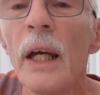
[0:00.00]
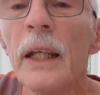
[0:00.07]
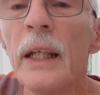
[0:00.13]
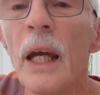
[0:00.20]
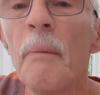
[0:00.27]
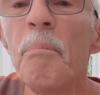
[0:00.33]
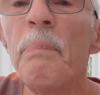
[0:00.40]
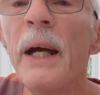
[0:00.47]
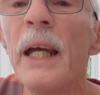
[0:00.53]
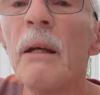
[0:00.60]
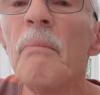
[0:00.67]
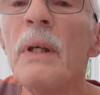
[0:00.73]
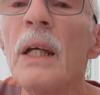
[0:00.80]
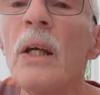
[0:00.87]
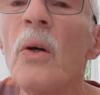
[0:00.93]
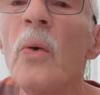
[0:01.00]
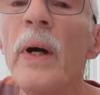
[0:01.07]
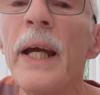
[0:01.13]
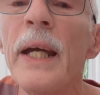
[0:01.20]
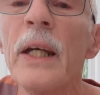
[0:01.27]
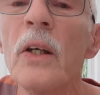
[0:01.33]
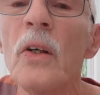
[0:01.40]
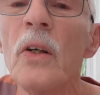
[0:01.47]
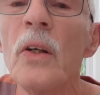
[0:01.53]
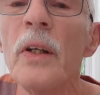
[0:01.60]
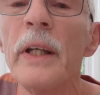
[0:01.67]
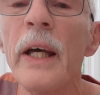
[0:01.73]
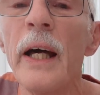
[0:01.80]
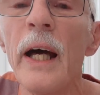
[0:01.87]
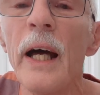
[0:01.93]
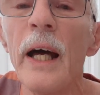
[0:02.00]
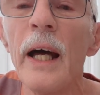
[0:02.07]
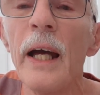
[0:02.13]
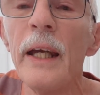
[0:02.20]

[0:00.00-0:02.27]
Kept banging me awake all night.